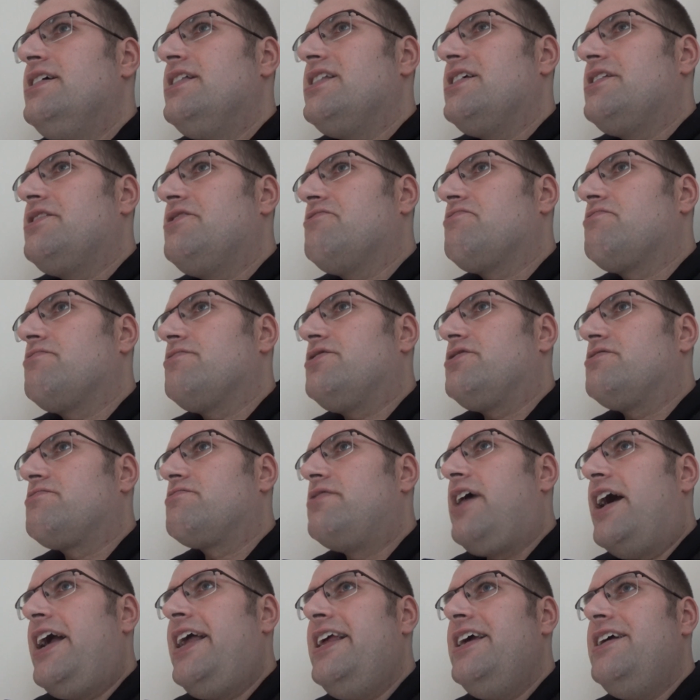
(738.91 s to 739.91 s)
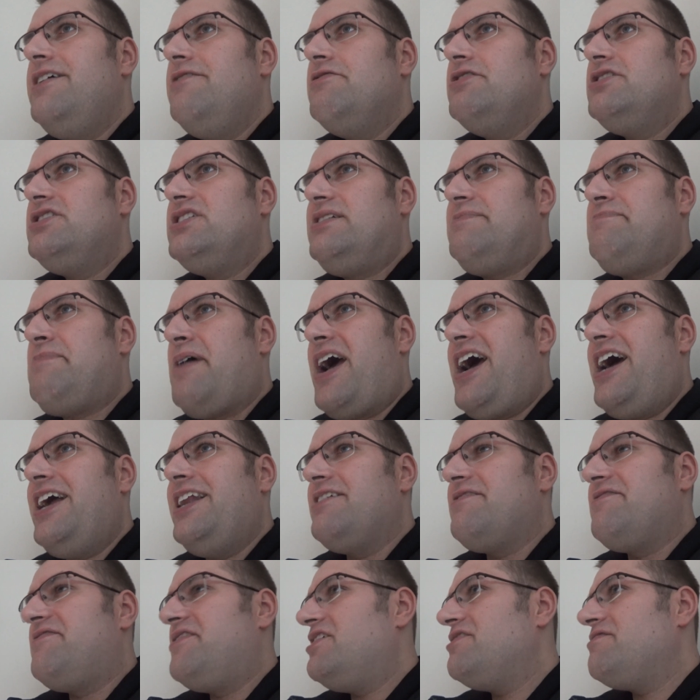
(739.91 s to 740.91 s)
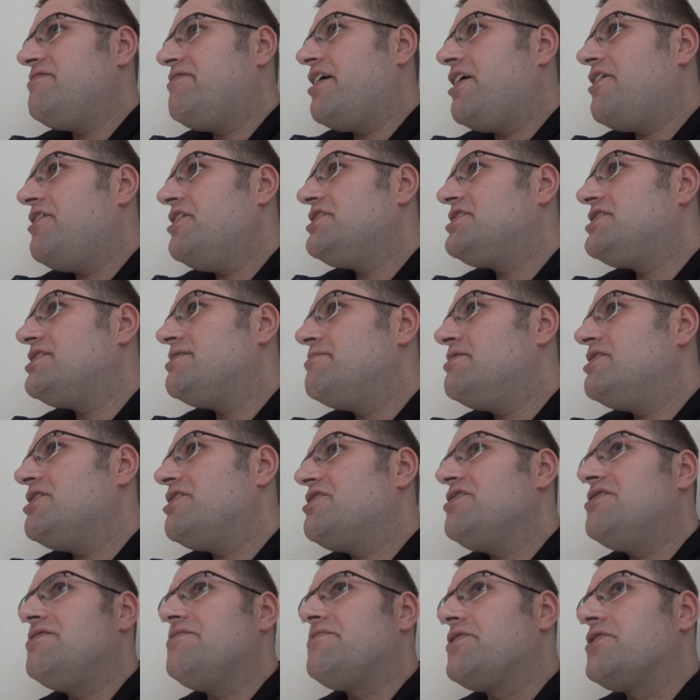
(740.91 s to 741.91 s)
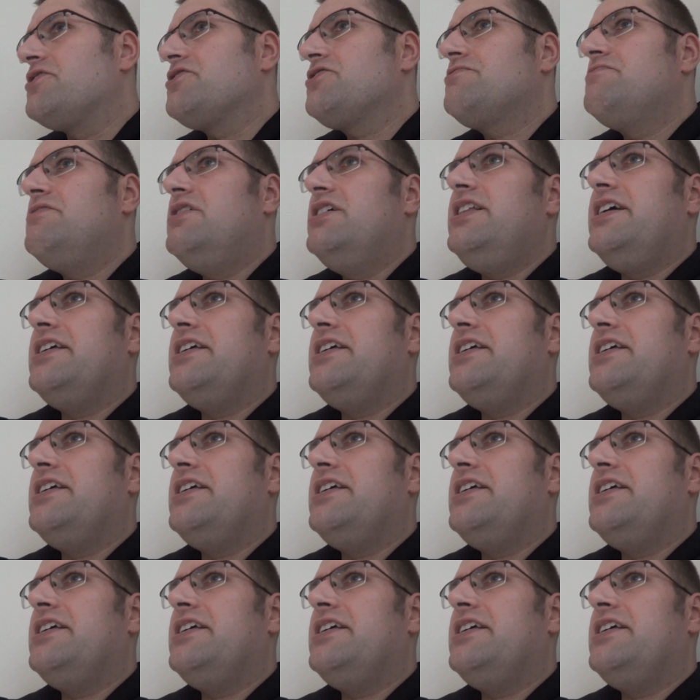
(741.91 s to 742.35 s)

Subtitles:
Like the writing wasn't bad. It felt very similar to the first one.